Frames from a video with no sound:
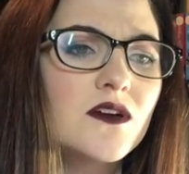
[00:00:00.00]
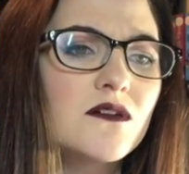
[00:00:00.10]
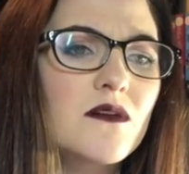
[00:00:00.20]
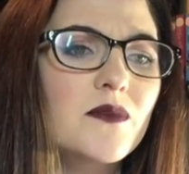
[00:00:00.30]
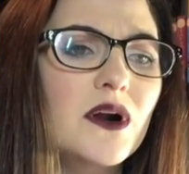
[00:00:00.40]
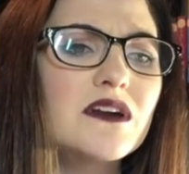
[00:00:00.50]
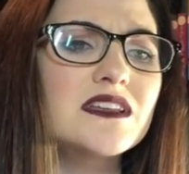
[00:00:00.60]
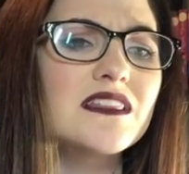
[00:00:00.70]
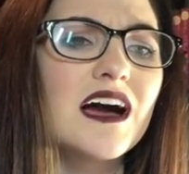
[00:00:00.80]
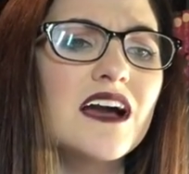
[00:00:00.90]
who were burned
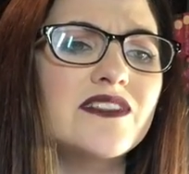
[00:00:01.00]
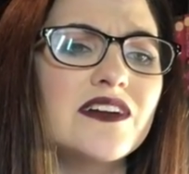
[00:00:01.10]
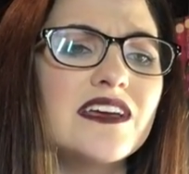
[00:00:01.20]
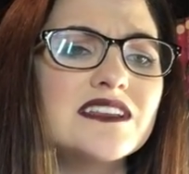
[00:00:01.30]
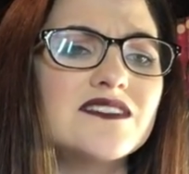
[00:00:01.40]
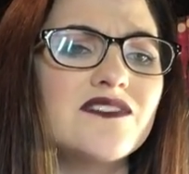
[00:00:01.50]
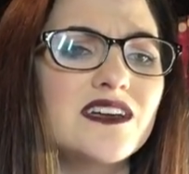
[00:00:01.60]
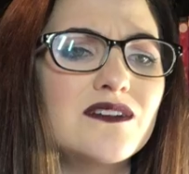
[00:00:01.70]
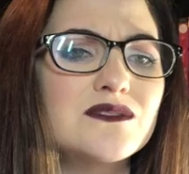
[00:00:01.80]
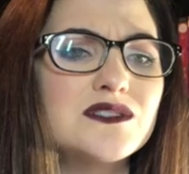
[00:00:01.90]
alive in their innocent
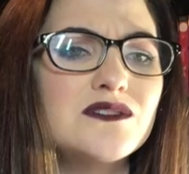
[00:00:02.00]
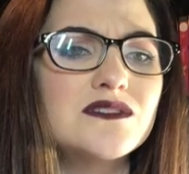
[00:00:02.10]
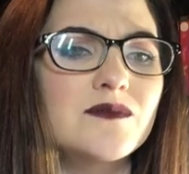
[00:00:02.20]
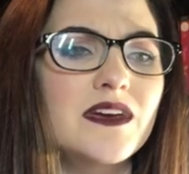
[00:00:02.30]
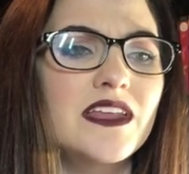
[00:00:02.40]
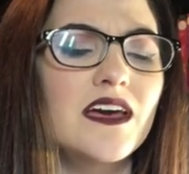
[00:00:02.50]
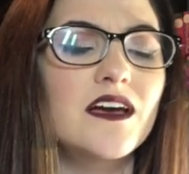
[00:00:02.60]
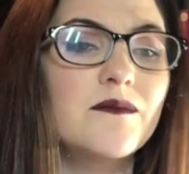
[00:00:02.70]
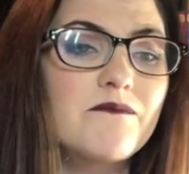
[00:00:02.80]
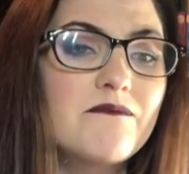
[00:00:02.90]
flannel suits on
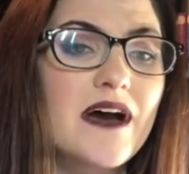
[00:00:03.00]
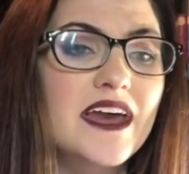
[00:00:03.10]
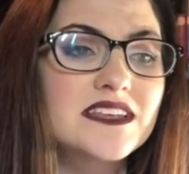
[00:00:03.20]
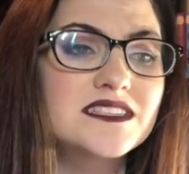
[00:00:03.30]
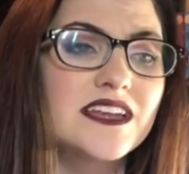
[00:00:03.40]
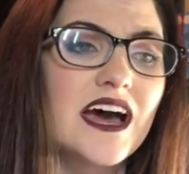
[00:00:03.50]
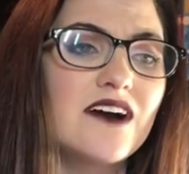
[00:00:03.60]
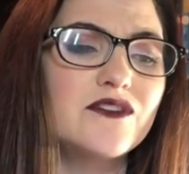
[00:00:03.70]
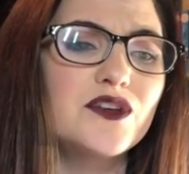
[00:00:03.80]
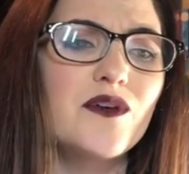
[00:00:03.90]
Madison
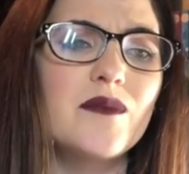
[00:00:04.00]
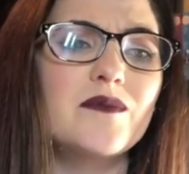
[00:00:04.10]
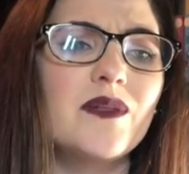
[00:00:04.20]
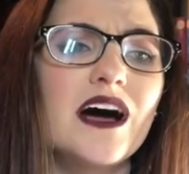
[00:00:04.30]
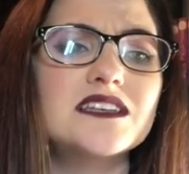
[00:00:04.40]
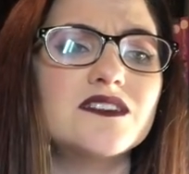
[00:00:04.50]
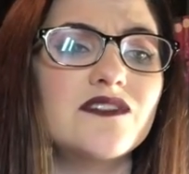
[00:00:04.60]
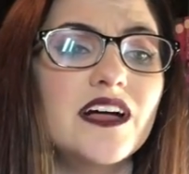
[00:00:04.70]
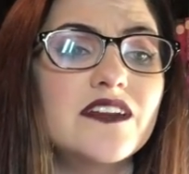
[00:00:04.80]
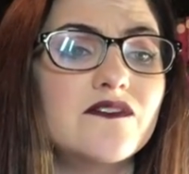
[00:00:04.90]
Avenue amid blasts of
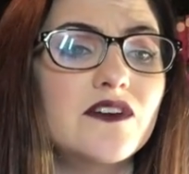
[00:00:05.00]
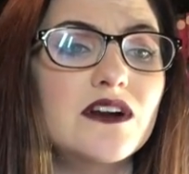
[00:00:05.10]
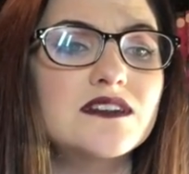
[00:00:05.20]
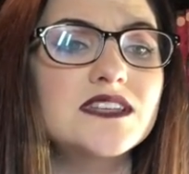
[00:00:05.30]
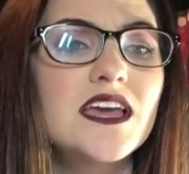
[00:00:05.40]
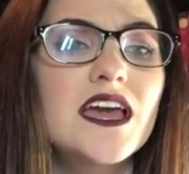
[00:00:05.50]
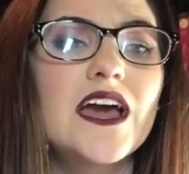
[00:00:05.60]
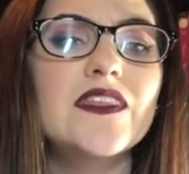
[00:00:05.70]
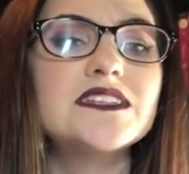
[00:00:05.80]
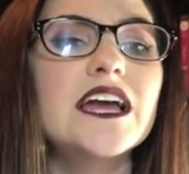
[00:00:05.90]
lead and verse,
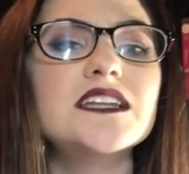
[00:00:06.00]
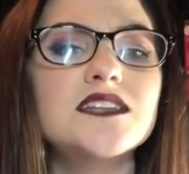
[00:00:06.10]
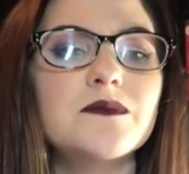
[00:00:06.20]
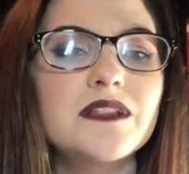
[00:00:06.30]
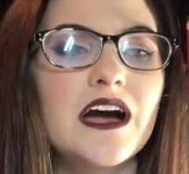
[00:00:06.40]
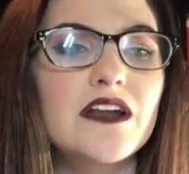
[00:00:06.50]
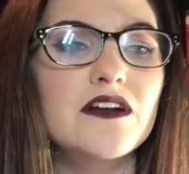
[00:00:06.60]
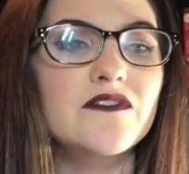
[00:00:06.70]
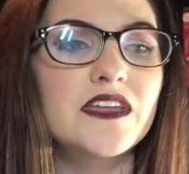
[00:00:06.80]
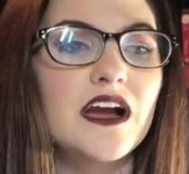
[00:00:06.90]
and the tanked-up clatter
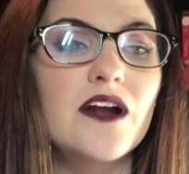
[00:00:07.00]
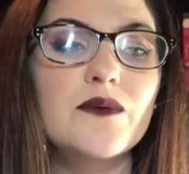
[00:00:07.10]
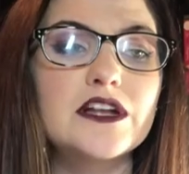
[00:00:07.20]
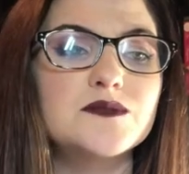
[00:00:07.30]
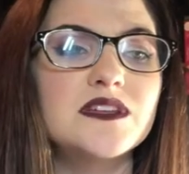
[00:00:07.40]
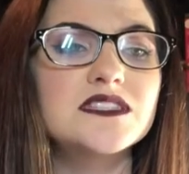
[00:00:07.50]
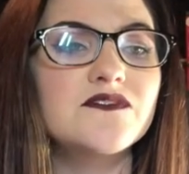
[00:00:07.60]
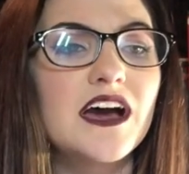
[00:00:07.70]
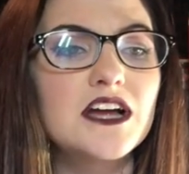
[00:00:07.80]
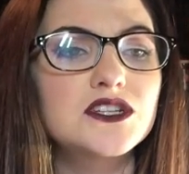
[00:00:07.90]
of the iron regiments of
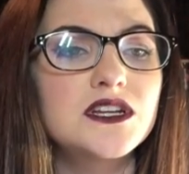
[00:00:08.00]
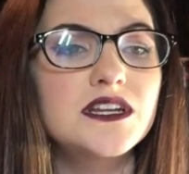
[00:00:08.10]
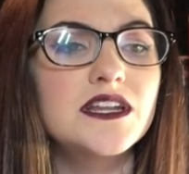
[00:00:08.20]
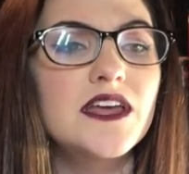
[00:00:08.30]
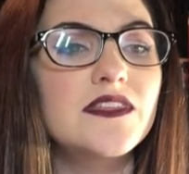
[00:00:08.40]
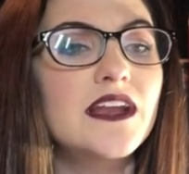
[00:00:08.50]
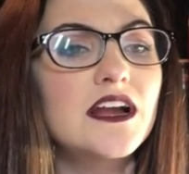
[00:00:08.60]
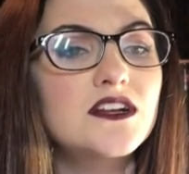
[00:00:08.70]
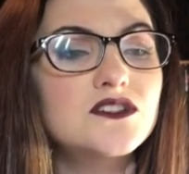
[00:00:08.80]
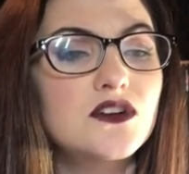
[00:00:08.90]
fashion, and the
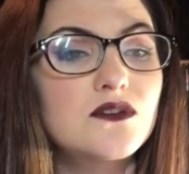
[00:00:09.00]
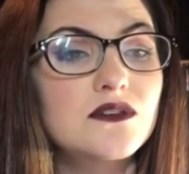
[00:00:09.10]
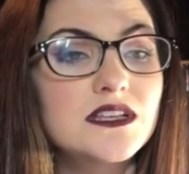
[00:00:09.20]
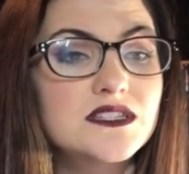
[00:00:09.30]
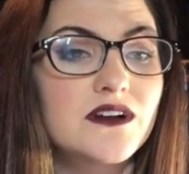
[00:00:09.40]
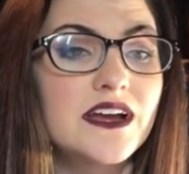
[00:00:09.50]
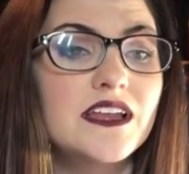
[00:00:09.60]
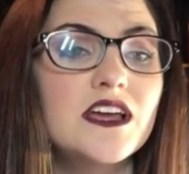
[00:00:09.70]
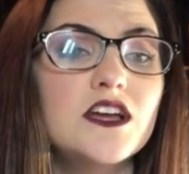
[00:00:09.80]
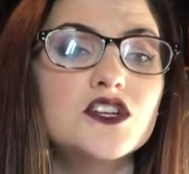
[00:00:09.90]
nitroglycerite
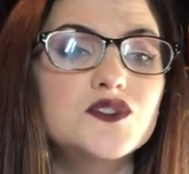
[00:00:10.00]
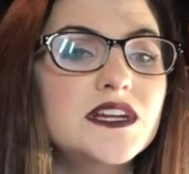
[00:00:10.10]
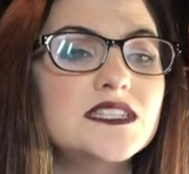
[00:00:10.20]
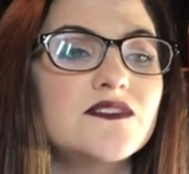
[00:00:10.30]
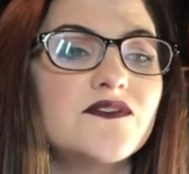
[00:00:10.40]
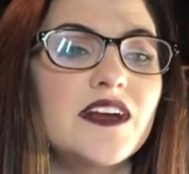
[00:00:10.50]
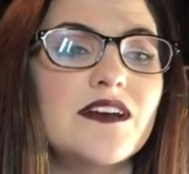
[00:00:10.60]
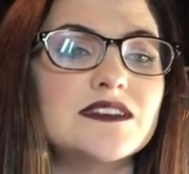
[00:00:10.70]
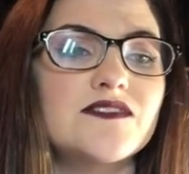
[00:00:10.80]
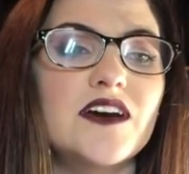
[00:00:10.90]
shrieks of the
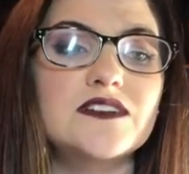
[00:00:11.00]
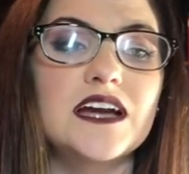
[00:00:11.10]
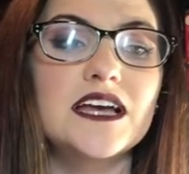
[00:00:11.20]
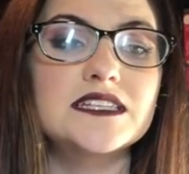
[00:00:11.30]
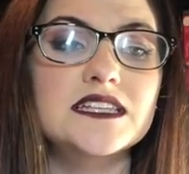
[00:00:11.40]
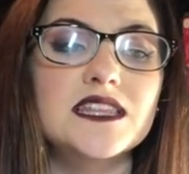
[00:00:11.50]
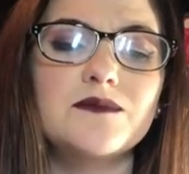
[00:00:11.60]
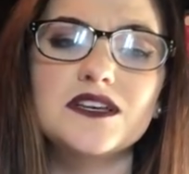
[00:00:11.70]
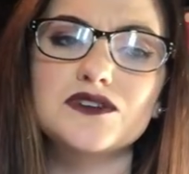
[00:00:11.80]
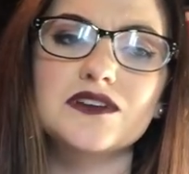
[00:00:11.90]
fairies of advertising, and the
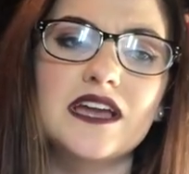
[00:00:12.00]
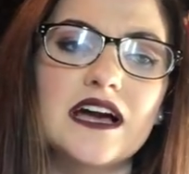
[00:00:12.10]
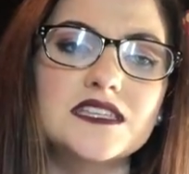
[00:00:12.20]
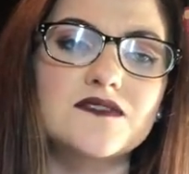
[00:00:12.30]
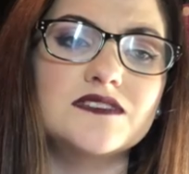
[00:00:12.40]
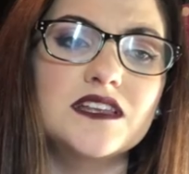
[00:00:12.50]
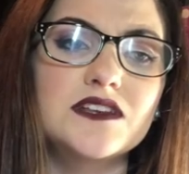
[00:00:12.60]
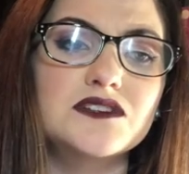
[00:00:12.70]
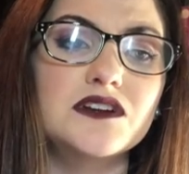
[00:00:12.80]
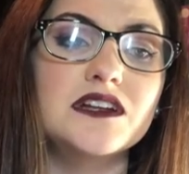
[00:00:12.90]
mustard gas of
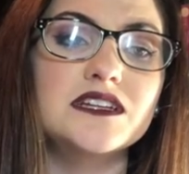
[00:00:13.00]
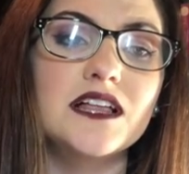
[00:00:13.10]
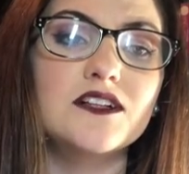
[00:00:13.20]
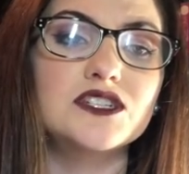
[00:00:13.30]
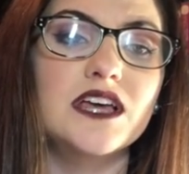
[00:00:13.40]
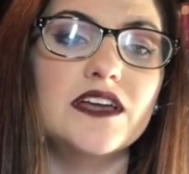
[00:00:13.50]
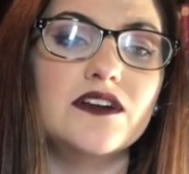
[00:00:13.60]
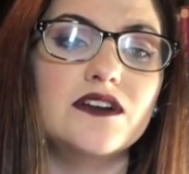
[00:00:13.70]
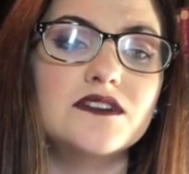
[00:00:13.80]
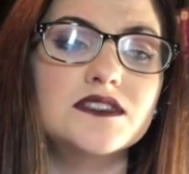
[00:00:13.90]
sinister, intelligent
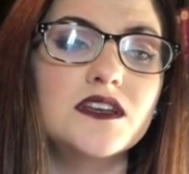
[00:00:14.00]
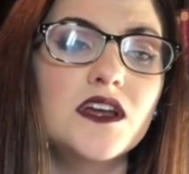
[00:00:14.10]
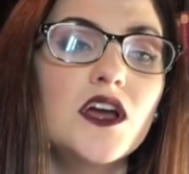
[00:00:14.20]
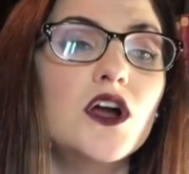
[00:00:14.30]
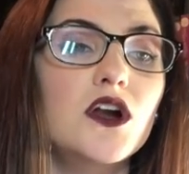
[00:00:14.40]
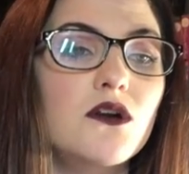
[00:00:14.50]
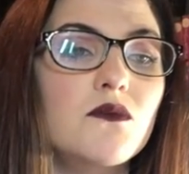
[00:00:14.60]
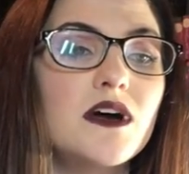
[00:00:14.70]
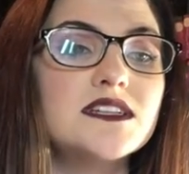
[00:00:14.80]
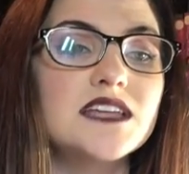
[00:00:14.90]
editors, or
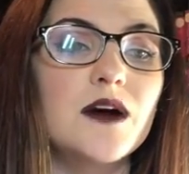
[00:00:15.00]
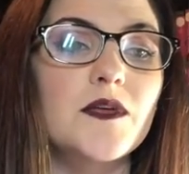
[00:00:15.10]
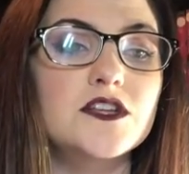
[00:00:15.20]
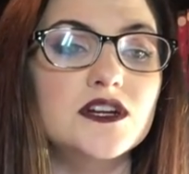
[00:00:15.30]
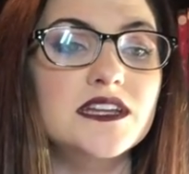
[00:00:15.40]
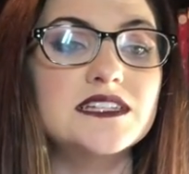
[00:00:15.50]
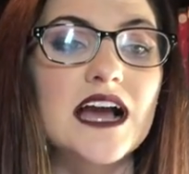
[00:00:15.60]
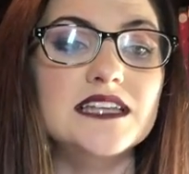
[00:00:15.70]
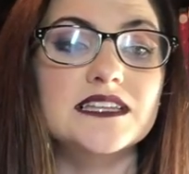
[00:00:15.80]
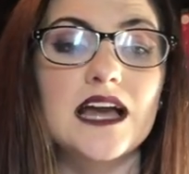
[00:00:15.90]
run down by the drunken
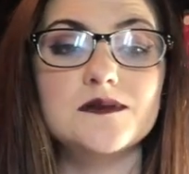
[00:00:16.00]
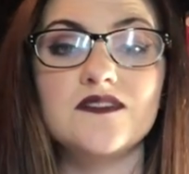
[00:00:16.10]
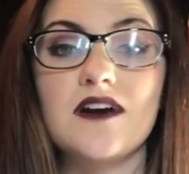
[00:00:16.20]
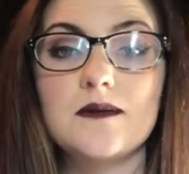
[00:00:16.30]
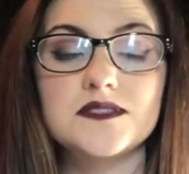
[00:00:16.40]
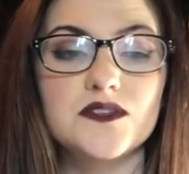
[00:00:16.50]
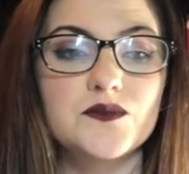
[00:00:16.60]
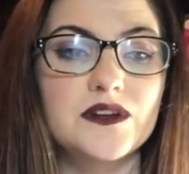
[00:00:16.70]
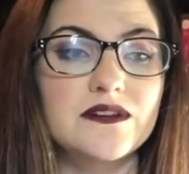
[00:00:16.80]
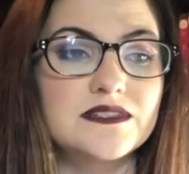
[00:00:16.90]
taxicabs of absolute
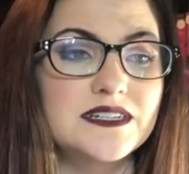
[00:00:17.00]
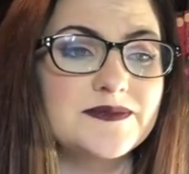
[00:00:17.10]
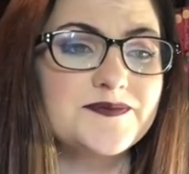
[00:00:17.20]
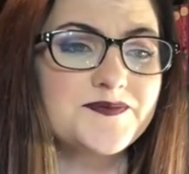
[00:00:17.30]
realty,